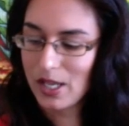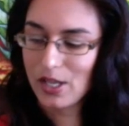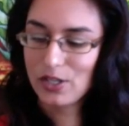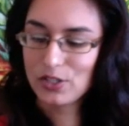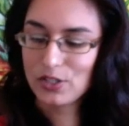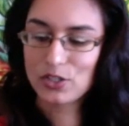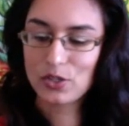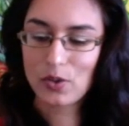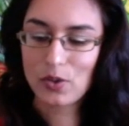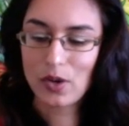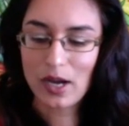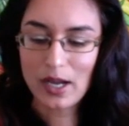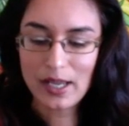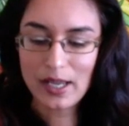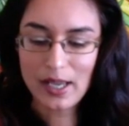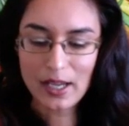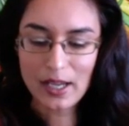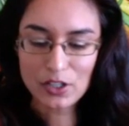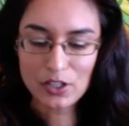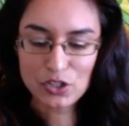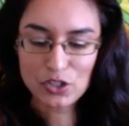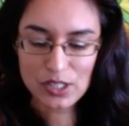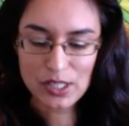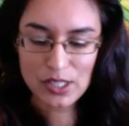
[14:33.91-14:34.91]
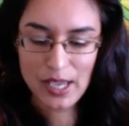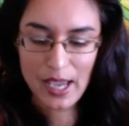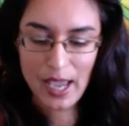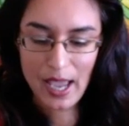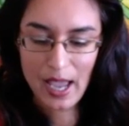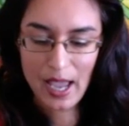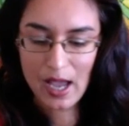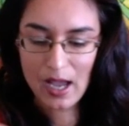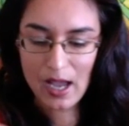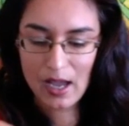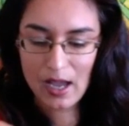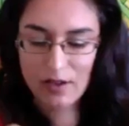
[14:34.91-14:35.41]
So I actually
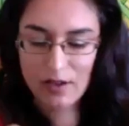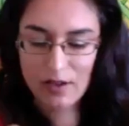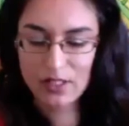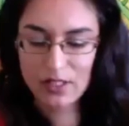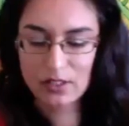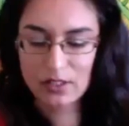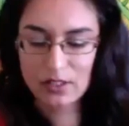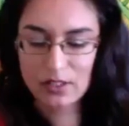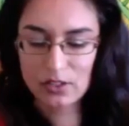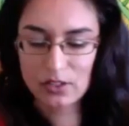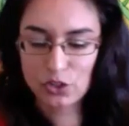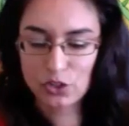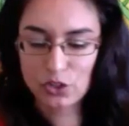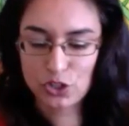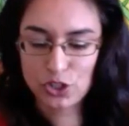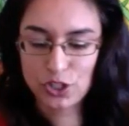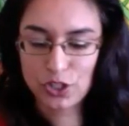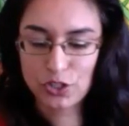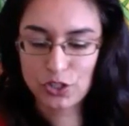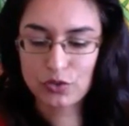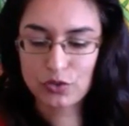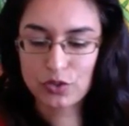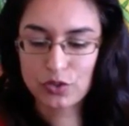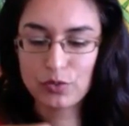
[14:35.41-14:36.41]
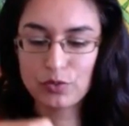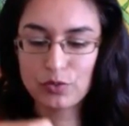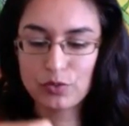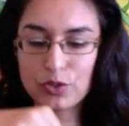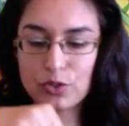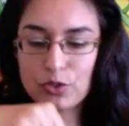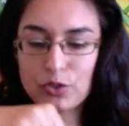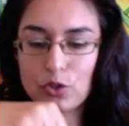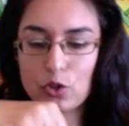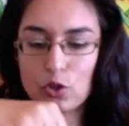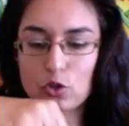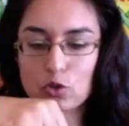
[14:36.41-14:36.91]
have these chicory
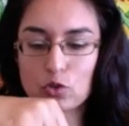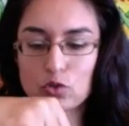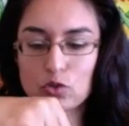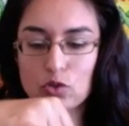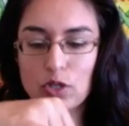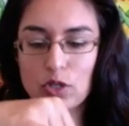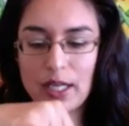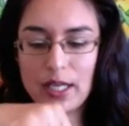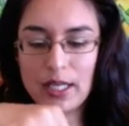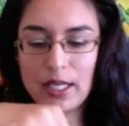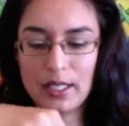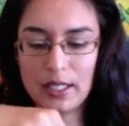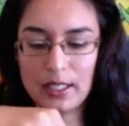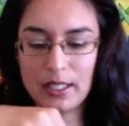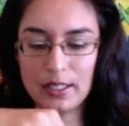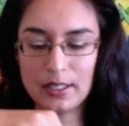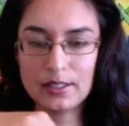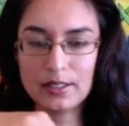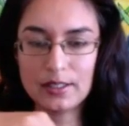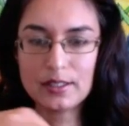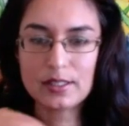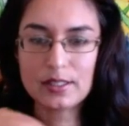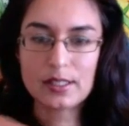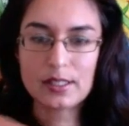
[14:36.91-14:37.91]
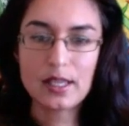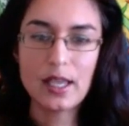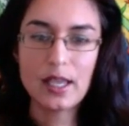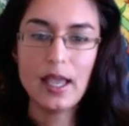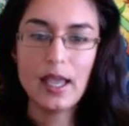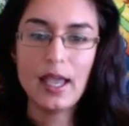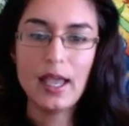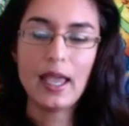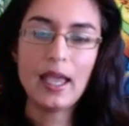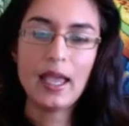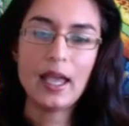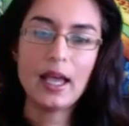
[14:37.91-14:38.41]
root grains,
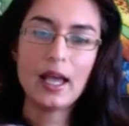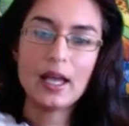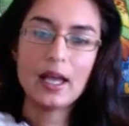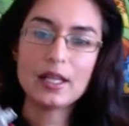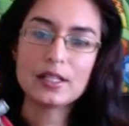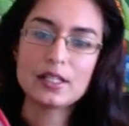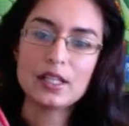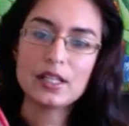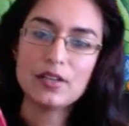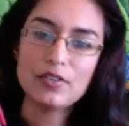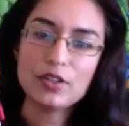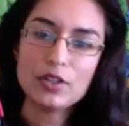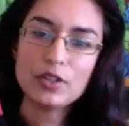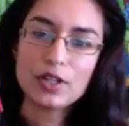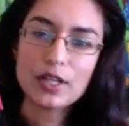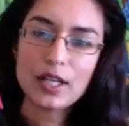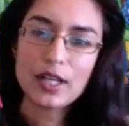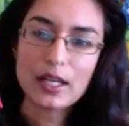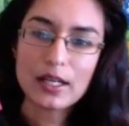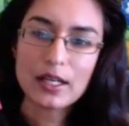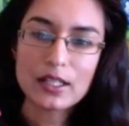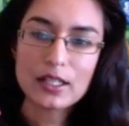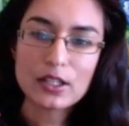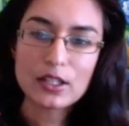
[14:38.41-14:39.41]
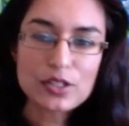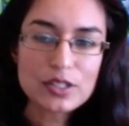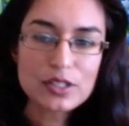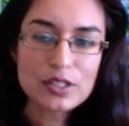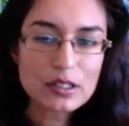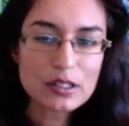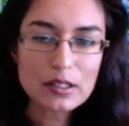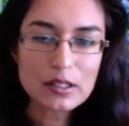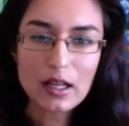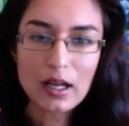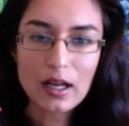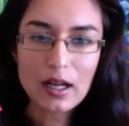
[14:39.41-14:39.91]
and if you look at it, it looks a
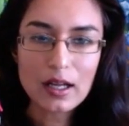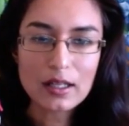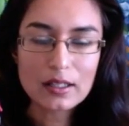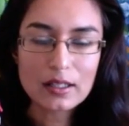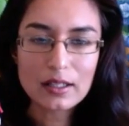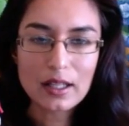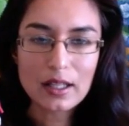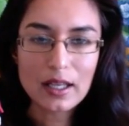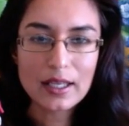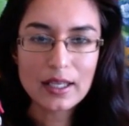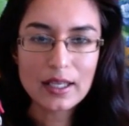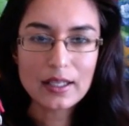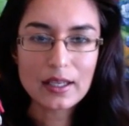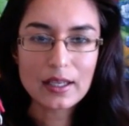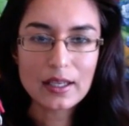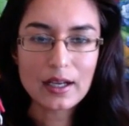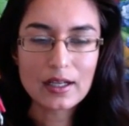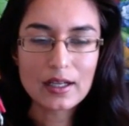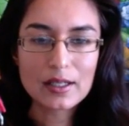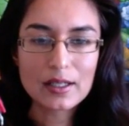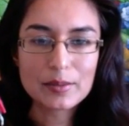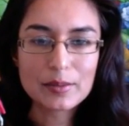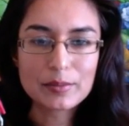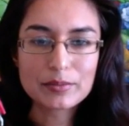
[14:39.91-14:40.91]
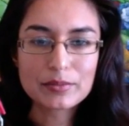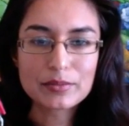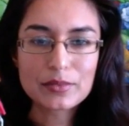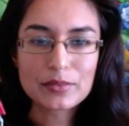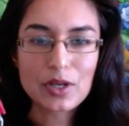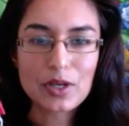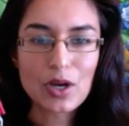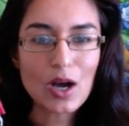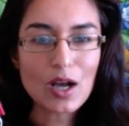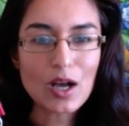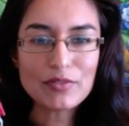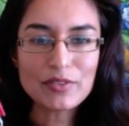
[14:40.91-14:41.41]
lot like
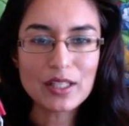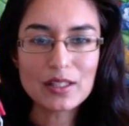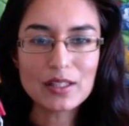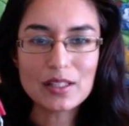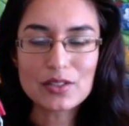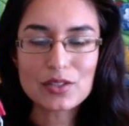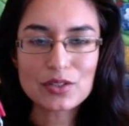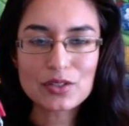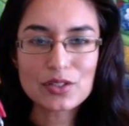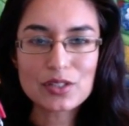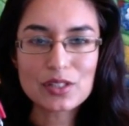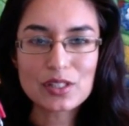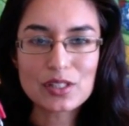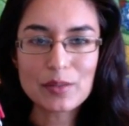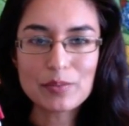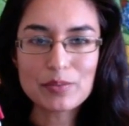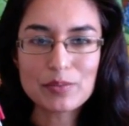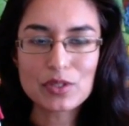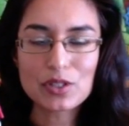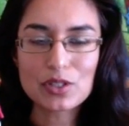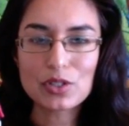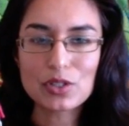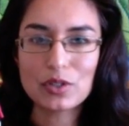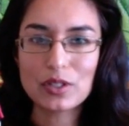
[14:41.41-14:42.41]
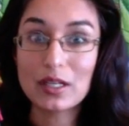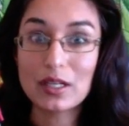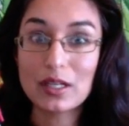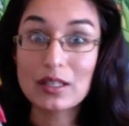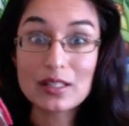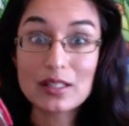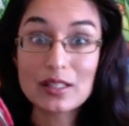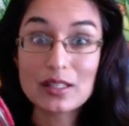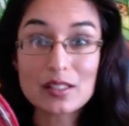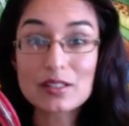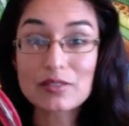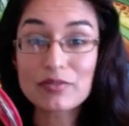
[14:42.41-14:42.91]
coffee, and these are substituted. And
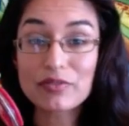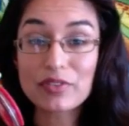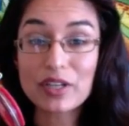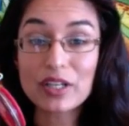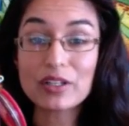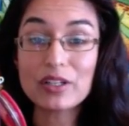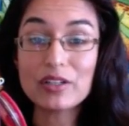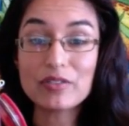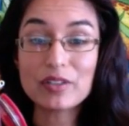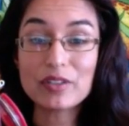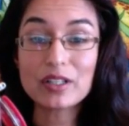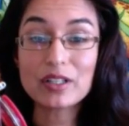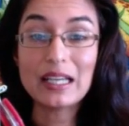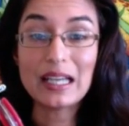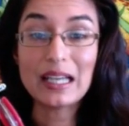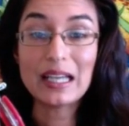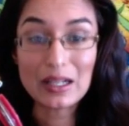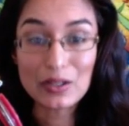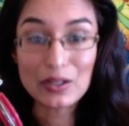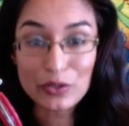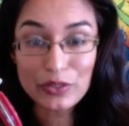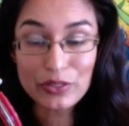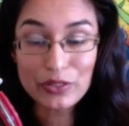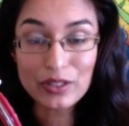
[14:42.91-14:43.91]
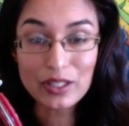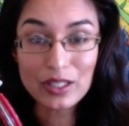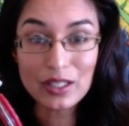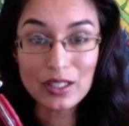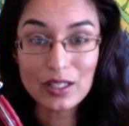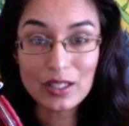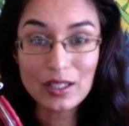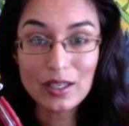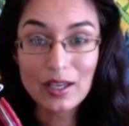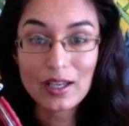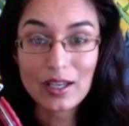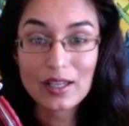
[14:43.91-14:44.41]
this is a very, very
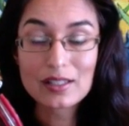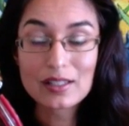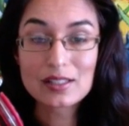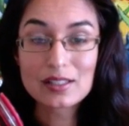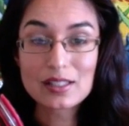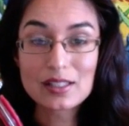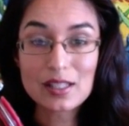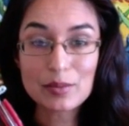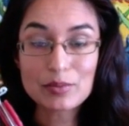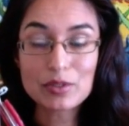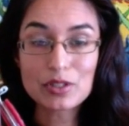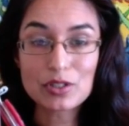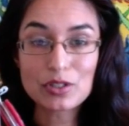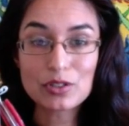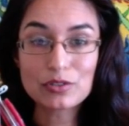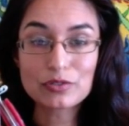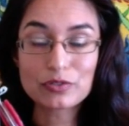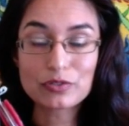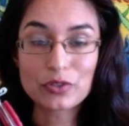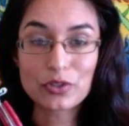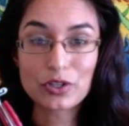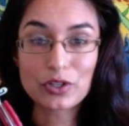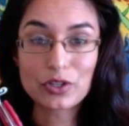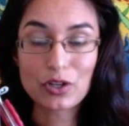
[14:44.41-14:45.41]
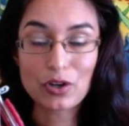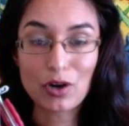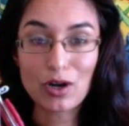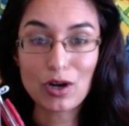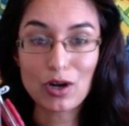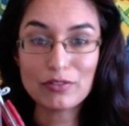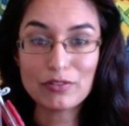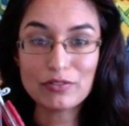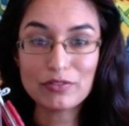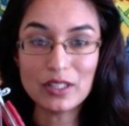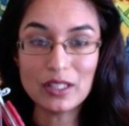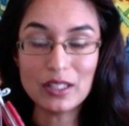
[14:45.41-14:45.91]
healthy substitute for
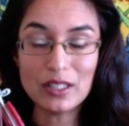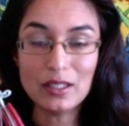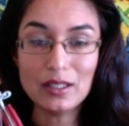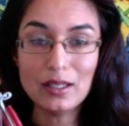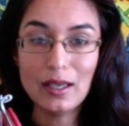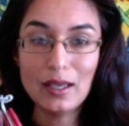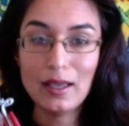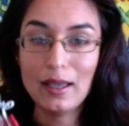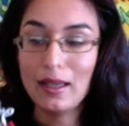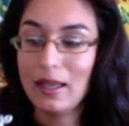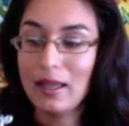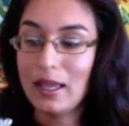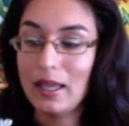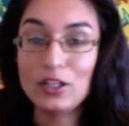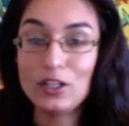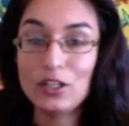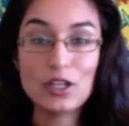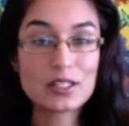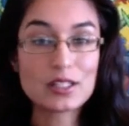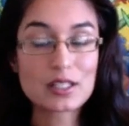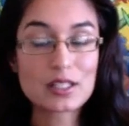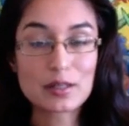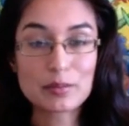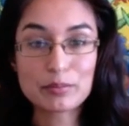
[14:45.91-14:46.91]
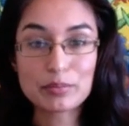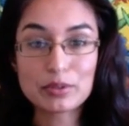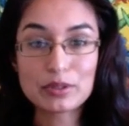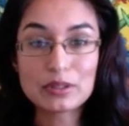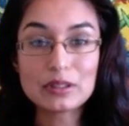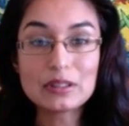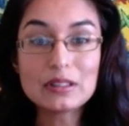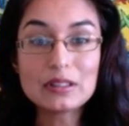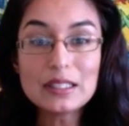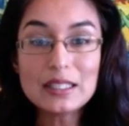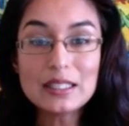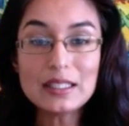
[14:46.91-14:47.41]
coffee, and it's
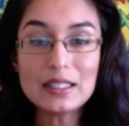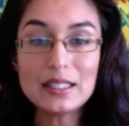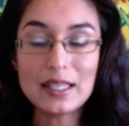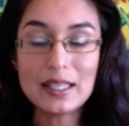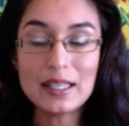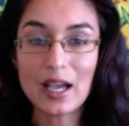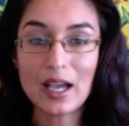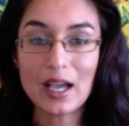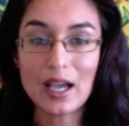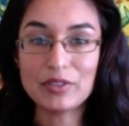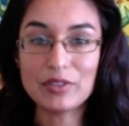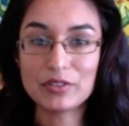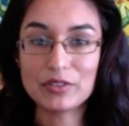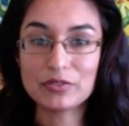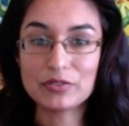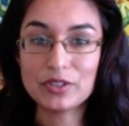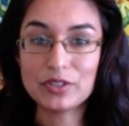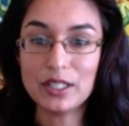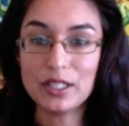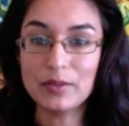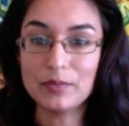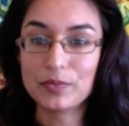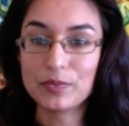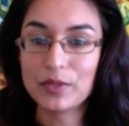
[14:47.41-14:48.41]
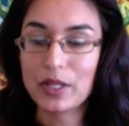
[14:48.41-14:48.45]
completely caffeine free.